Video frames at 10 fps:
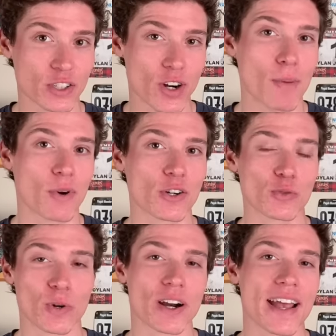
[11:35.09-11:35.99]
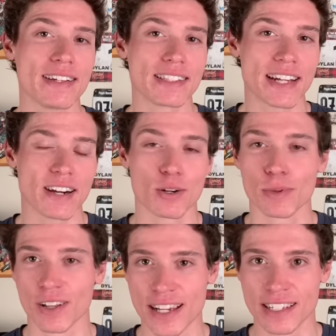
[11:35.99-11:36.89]
drop bars were a
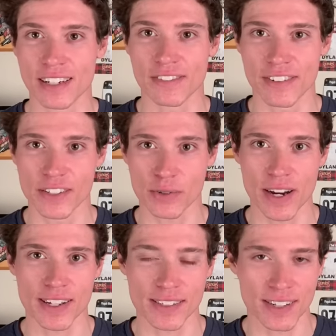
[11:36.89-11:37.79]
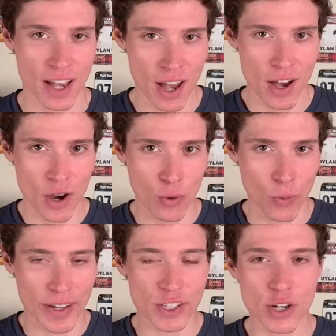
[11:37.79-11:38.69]
terrible idea for this race.
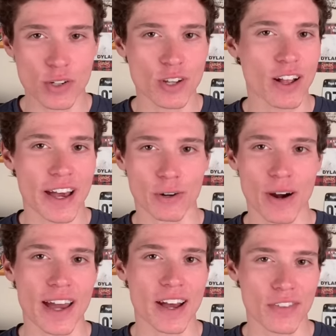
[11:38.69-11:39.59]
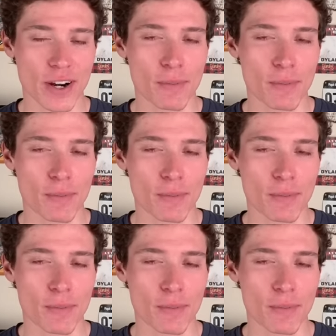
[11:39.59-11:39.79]
Way to show us all how to ride out there,